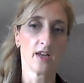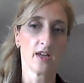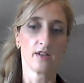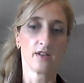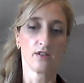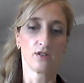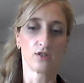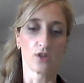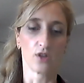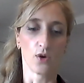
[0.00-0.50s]

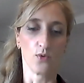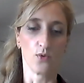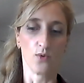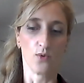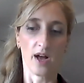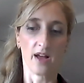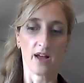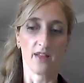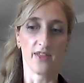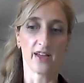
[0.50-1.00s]
So
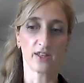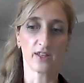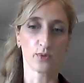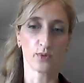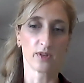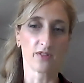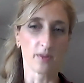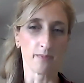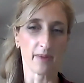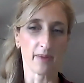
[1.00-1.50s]
that's one
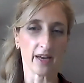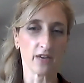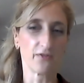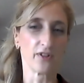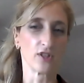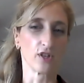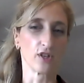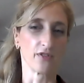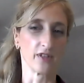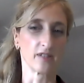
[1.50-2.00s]
of the
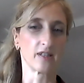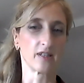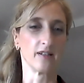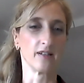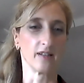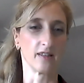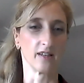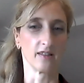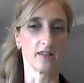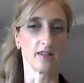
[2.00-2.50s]
benefits of this
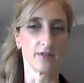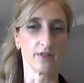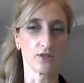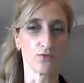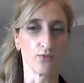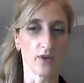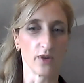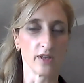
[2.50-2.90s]
clinic, that there is